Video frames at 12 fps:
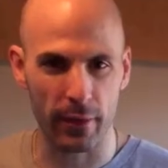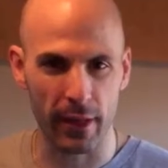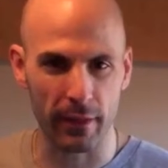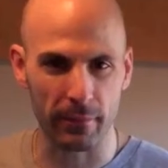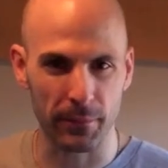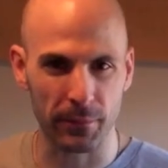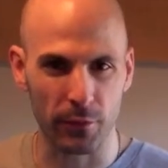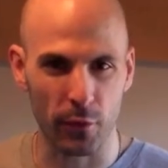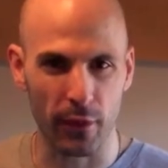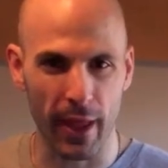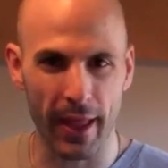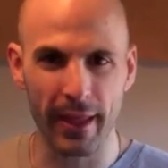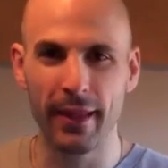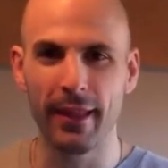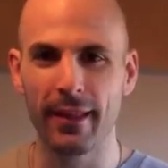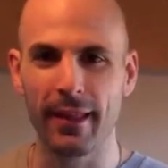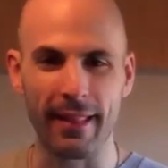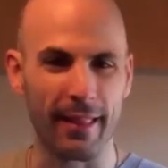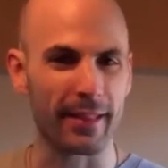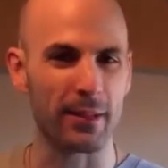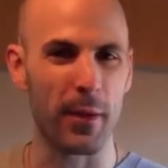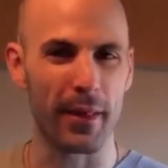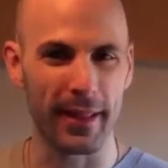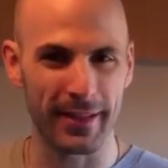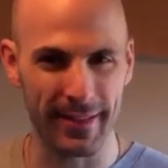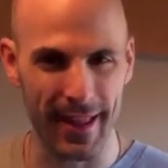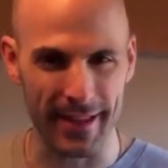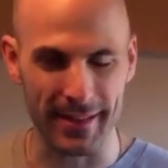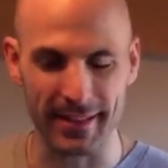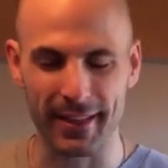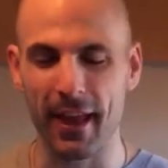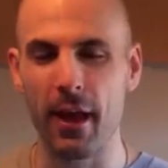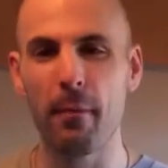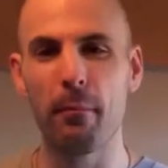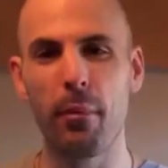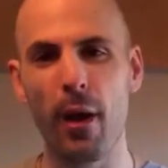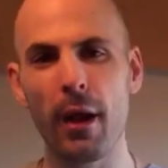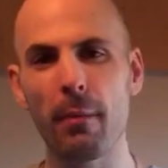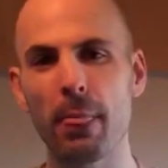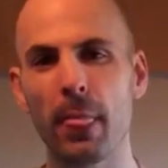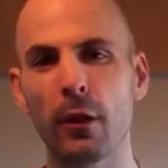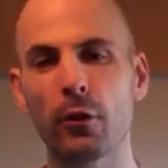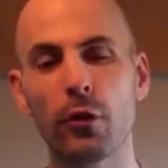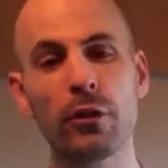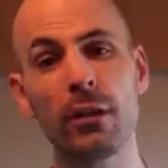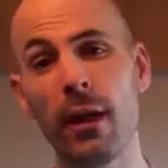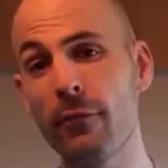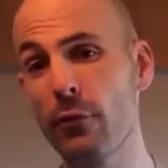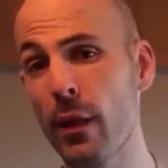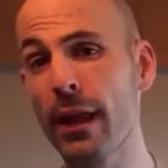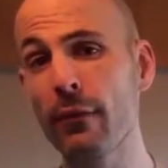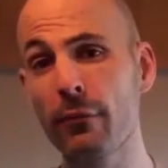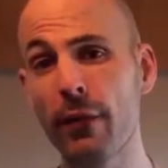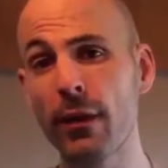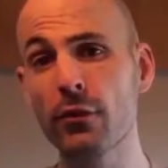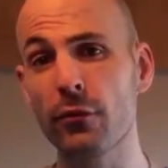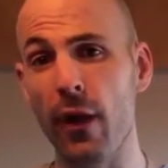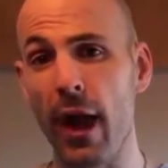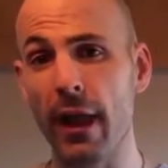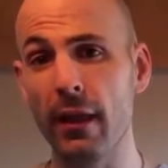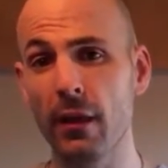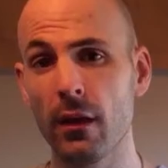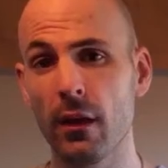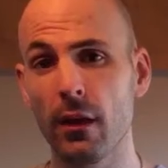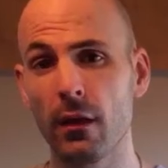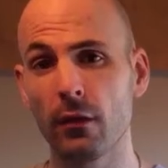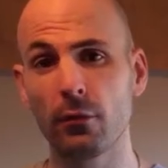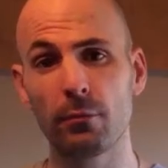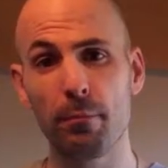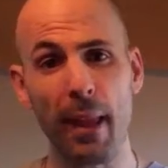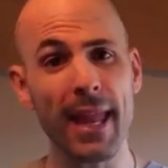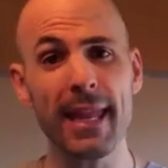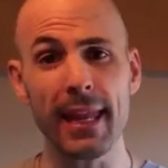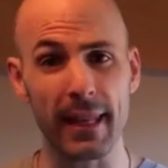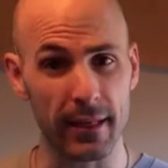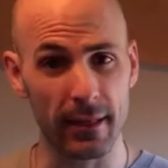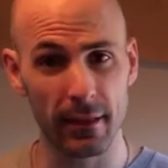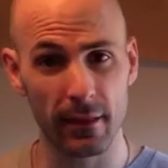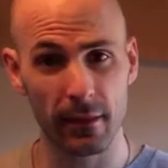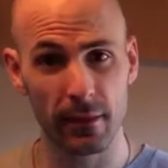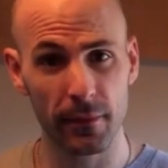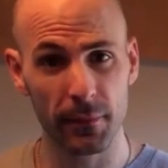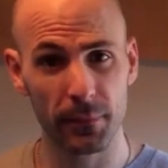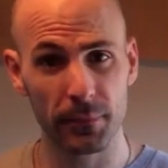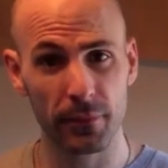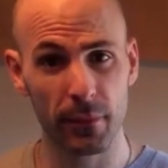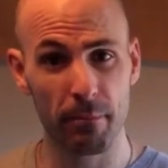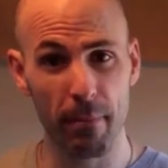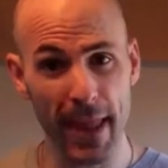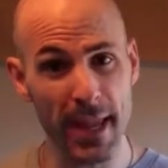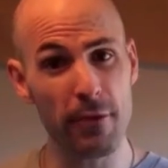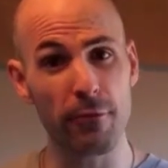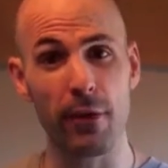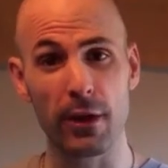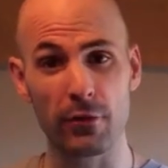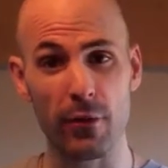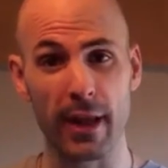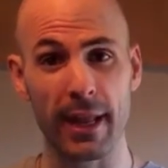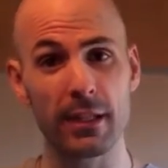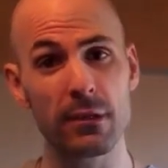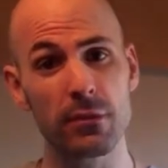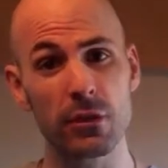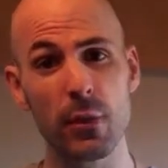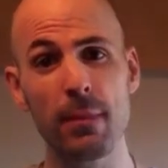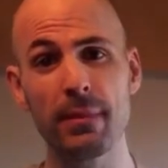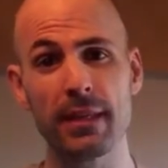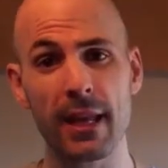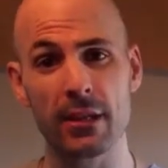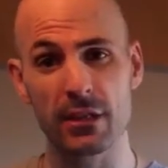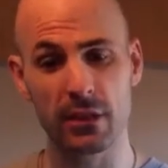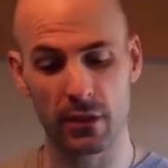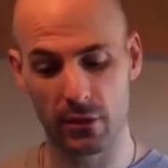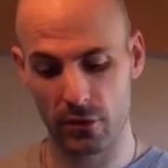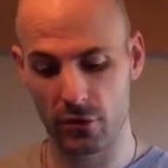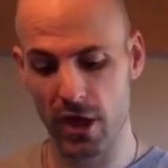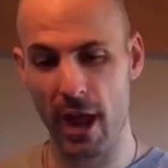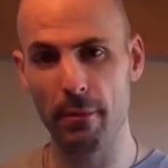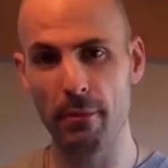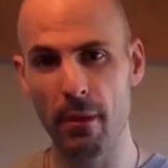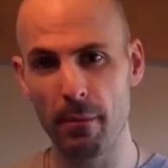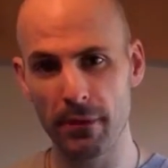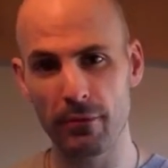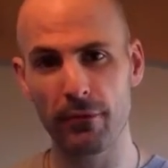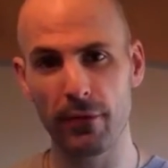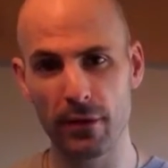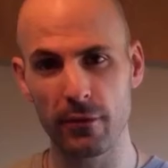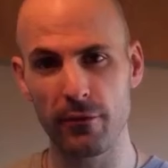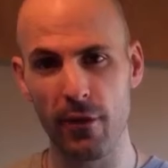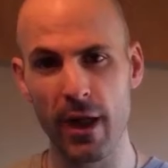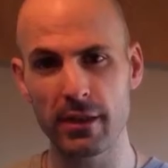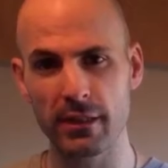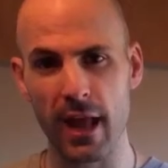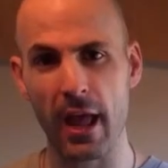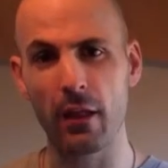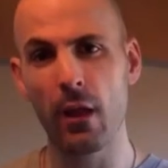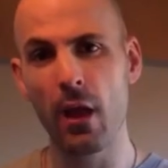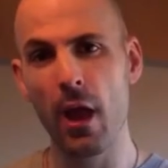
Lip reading: and then, okay? I like the way they taste. But learn to, if you like a French fry, bake it. Bake a French fry. Get some sweet potatoes, chop them up in the fry style,